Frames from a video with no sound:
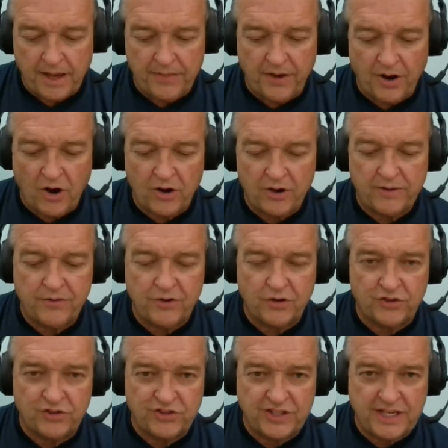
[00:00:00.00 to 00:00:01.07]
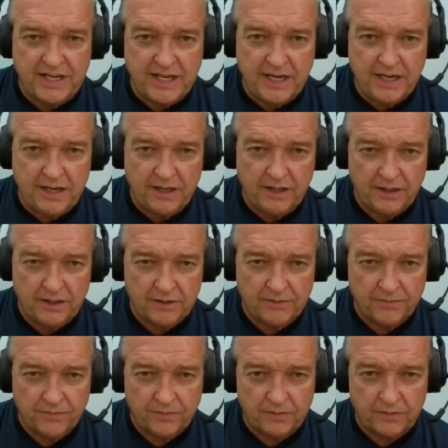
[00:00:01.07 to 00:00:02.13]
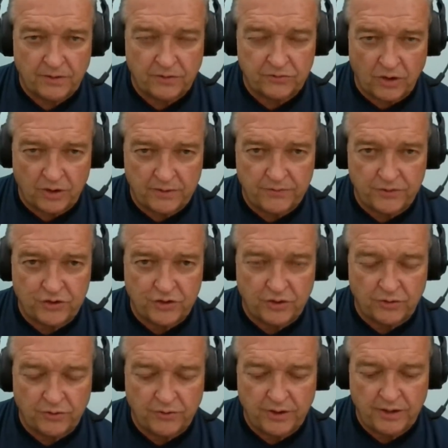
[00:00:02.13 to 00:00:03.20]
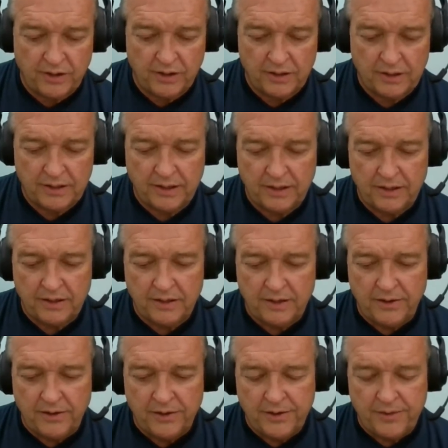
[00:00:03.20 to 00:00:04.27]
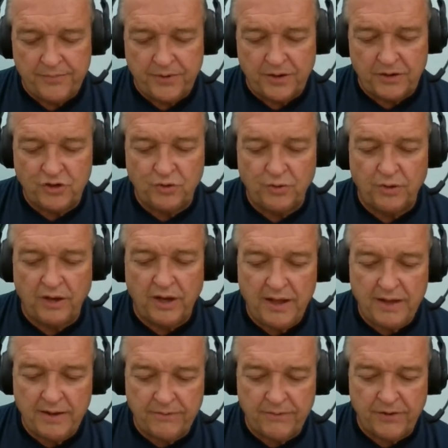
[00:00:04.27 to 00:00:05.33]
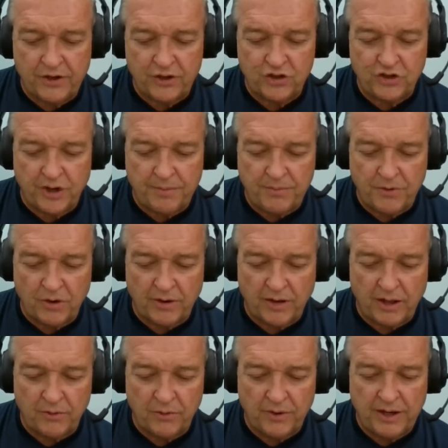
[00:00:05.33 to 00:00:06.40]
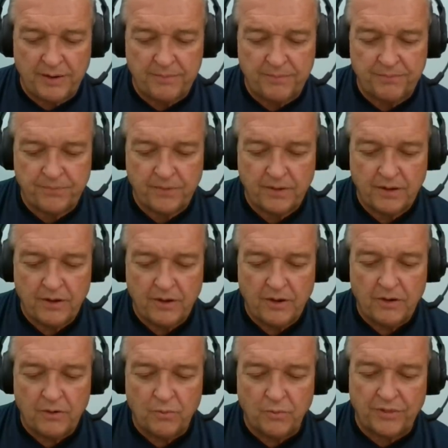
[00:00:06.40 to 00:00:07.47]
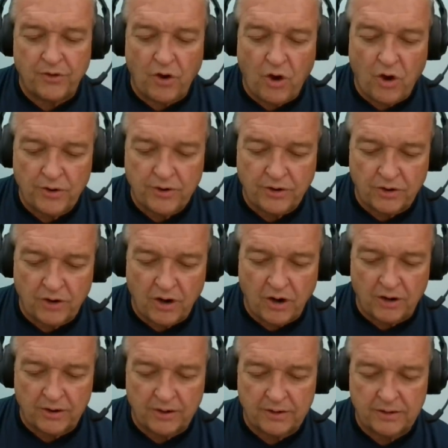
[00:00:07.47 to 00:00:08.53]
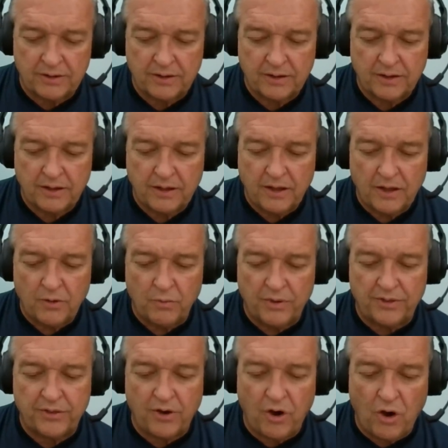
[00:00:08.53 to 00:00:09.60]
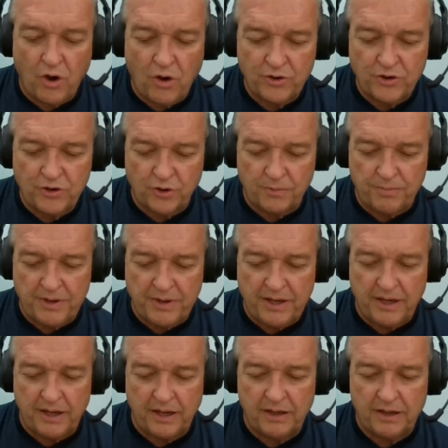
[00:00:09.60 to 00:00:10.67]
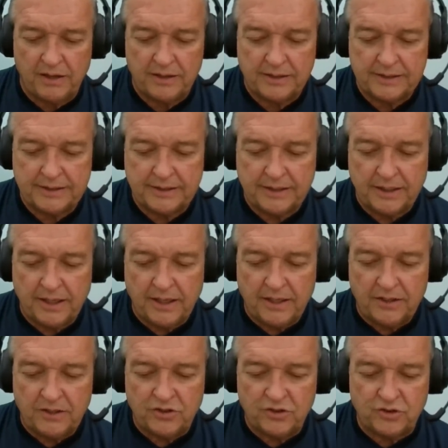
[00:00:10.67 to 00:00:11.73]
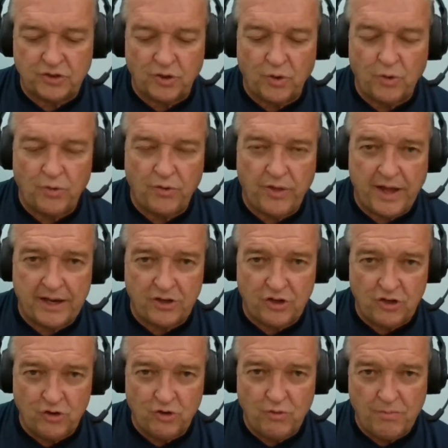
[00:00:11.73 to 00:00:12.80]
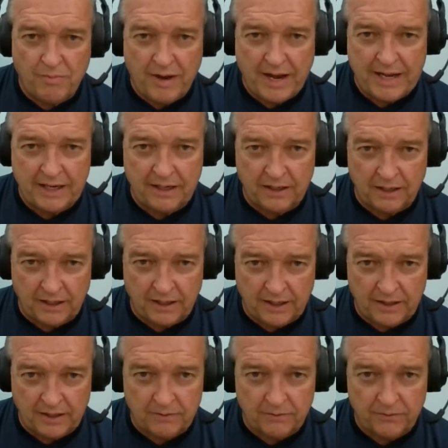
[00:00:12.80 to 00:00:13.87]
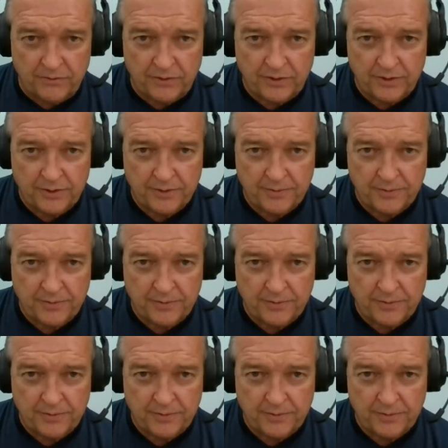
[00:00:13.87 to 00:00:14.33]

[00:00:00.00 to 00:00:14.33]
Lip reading: and the heart of your seed, heart of your children, to love Hashem your Elohim with all your heart, with all your being, so that you might live.